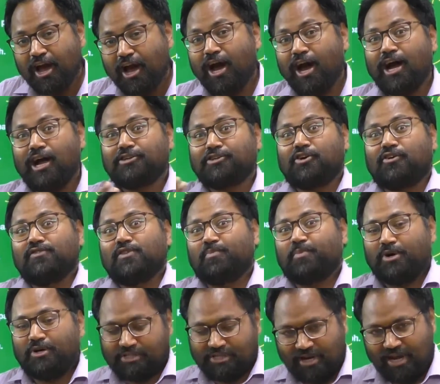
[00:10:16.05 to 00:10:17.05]
Heart of the
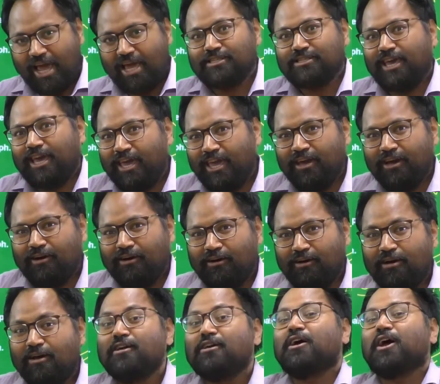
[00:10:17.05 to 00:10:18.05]
person lies
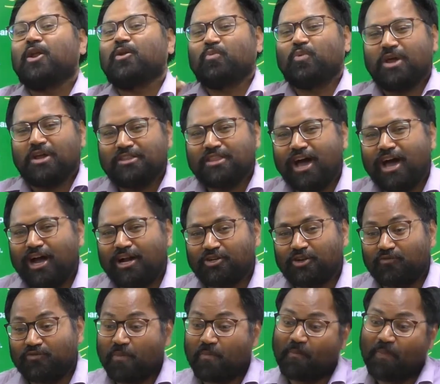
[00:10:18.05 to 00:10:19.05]
here, and where the heart
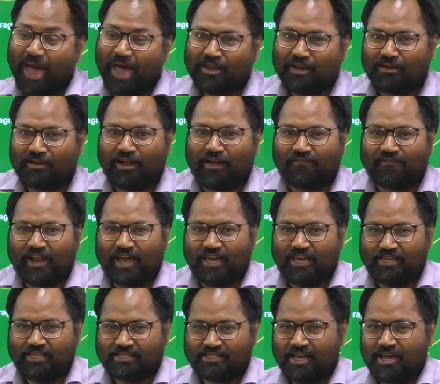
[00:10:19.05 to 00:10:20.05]
of the paragraph
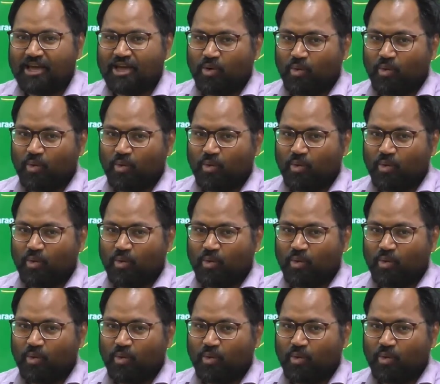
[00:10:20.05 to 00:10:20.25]
lies.